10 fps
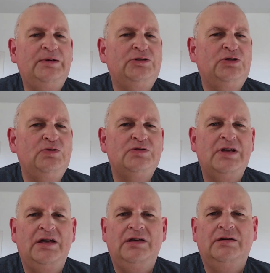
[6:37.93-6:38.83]

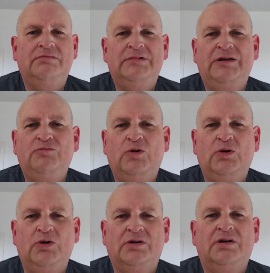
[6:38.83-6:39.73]
Tuesday, in
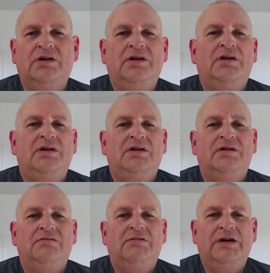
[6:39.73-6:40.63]
work,
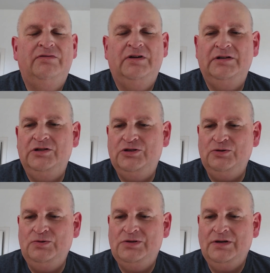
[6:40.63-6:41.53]
Wi-Fi
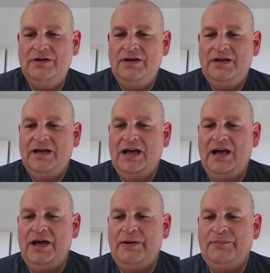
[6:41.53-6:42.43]
issues.
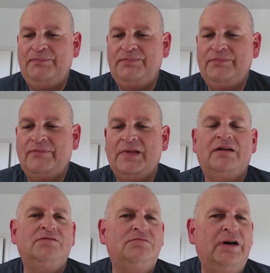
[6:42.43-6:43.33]

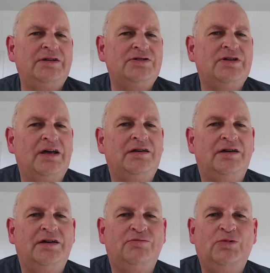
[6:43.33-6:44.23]
Wednesday,
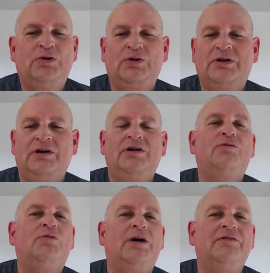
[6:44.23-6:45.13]
in work,
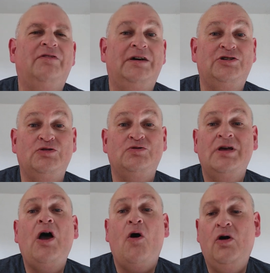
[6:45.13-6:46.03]
Wi-Fi issues.
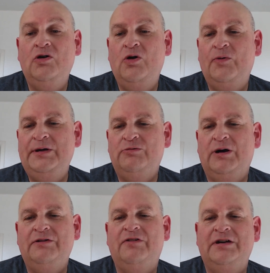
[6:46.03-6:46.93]
Ongoing
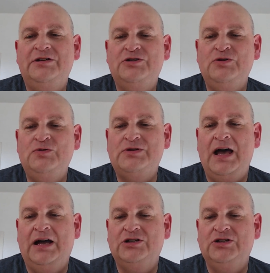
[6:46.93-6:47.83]
Wi-Fi issues,
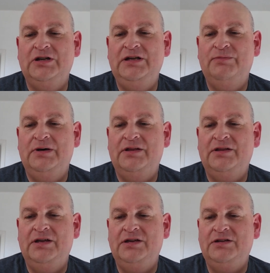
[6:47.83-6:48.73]
actually, but
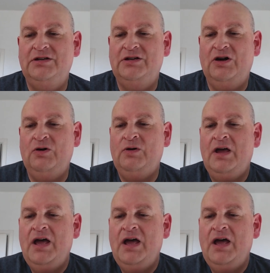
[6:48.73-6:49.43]
there you go.